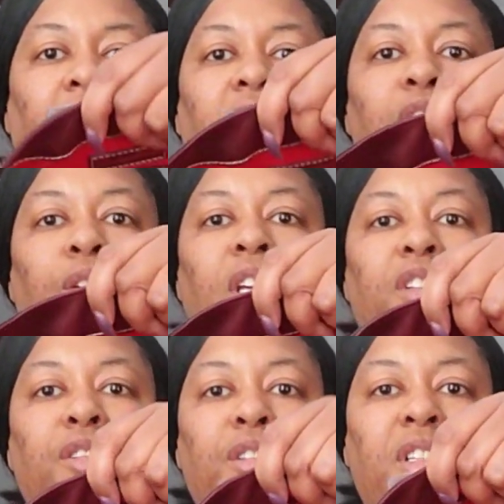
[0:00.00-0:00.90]
and you
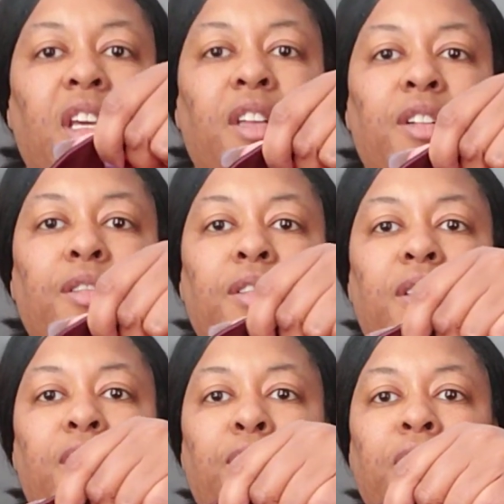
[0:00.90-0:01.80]
get your standard
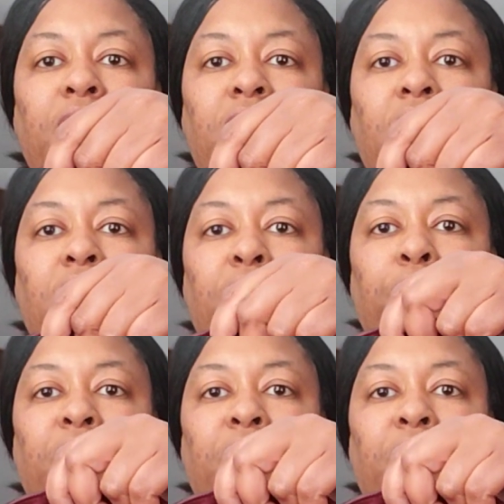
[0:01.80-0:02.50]
Dooney setup